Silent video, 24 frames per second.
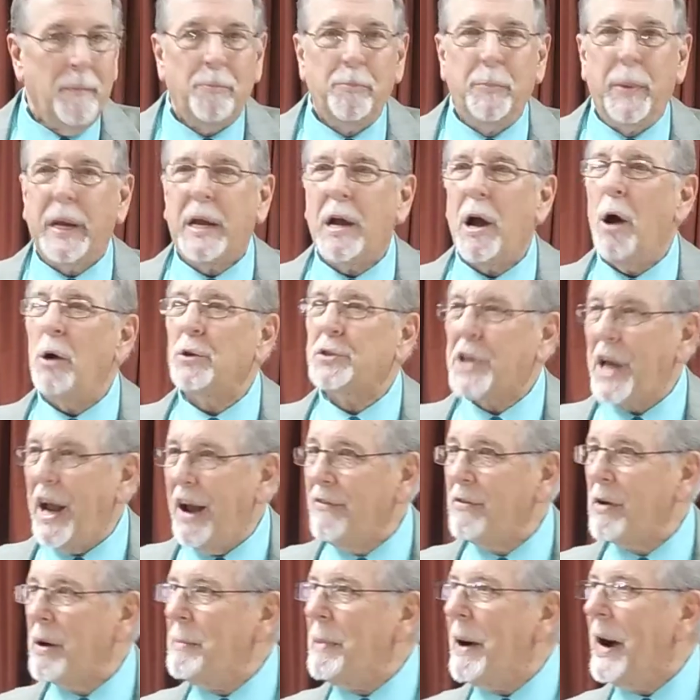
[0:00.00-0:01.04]
because
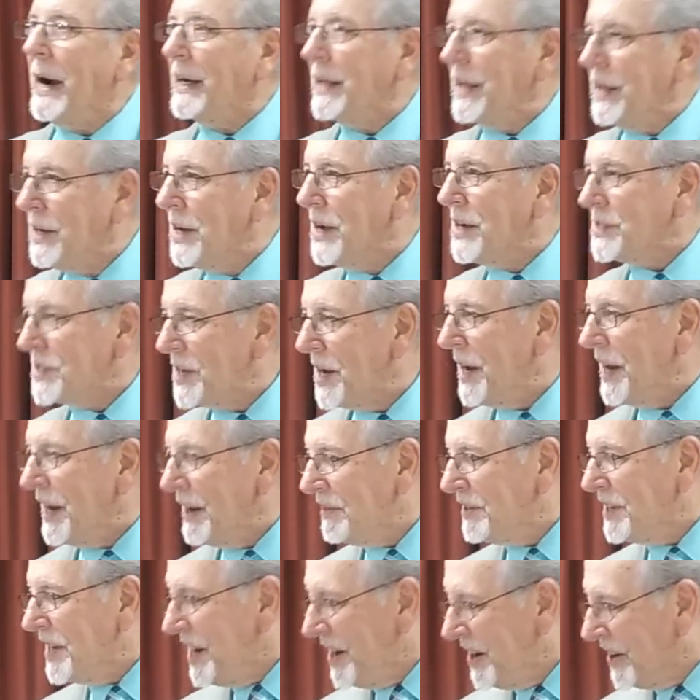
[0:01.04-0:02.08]
everybody doesn't
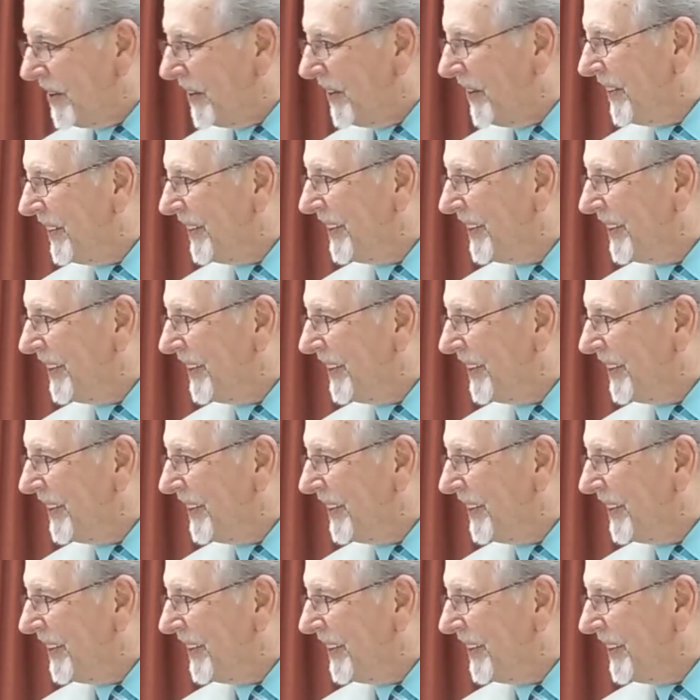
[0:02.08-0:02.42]
have an ear.